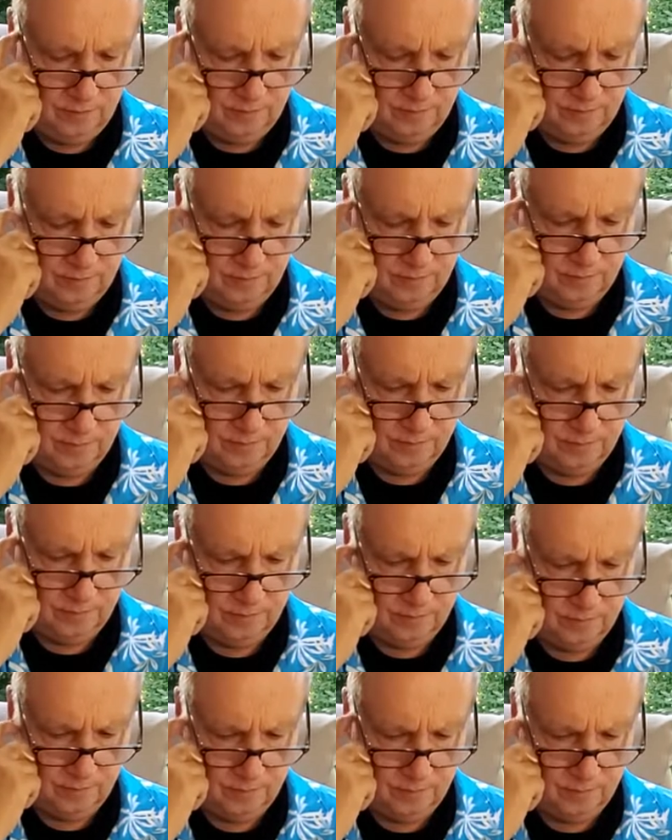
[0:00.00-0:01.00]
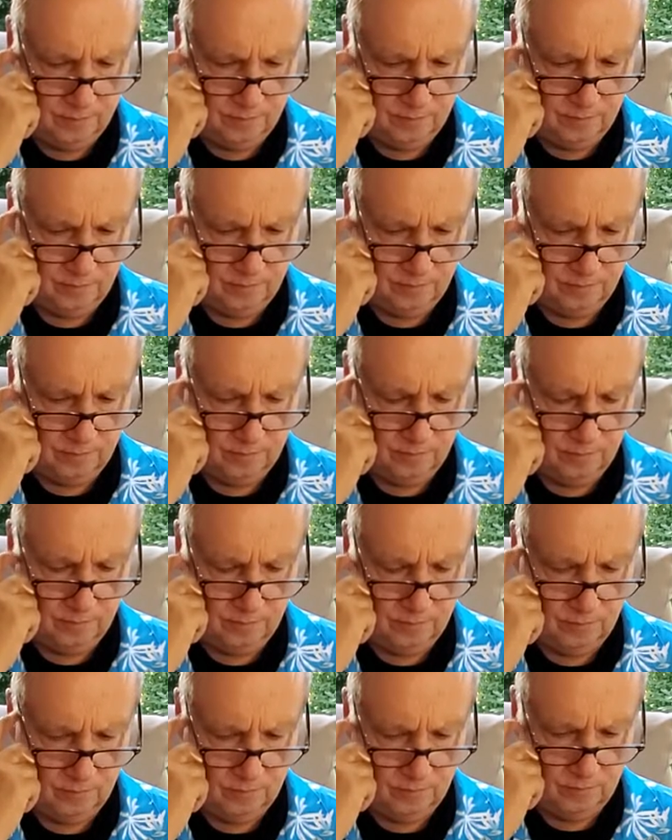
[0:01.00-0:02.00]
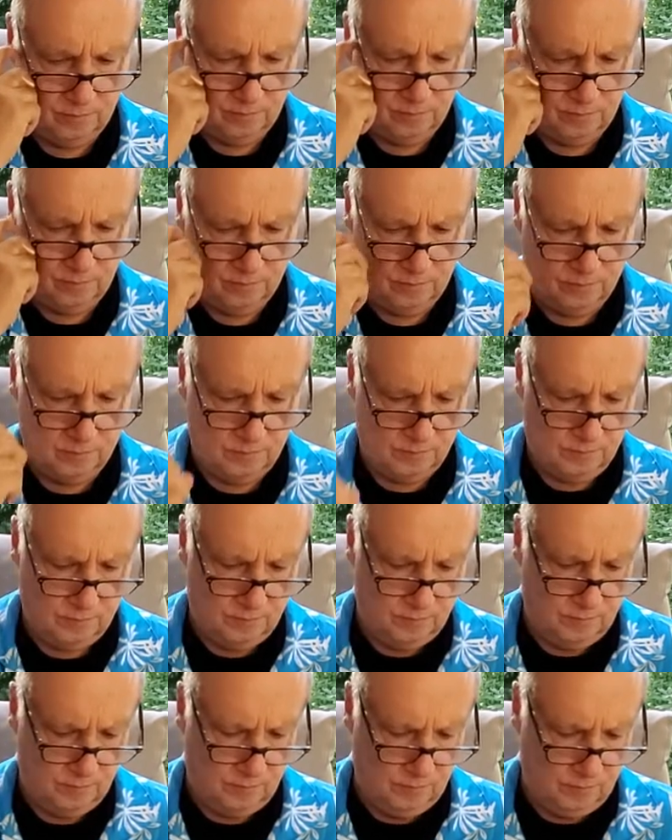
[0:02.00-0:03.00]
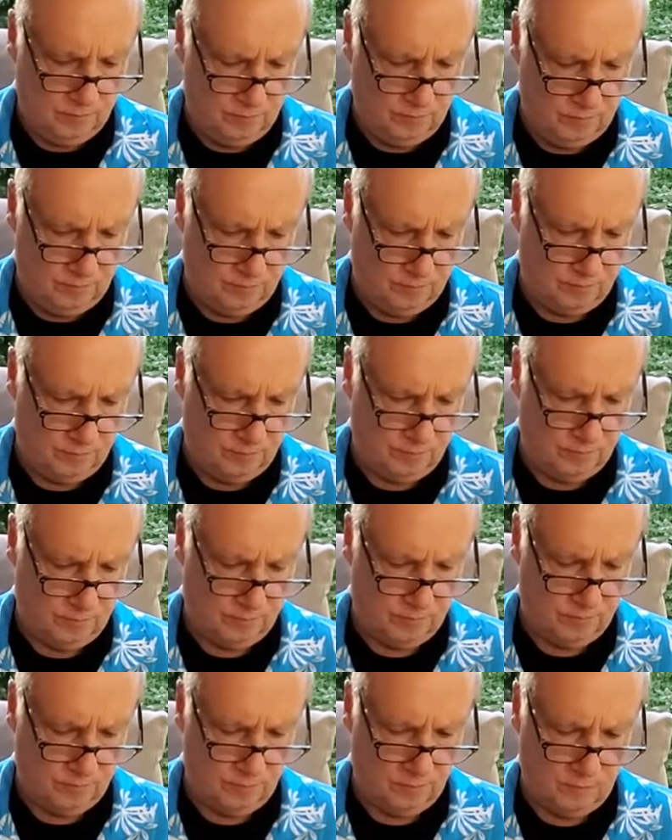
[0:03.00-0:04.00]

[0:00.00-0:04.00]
(silence)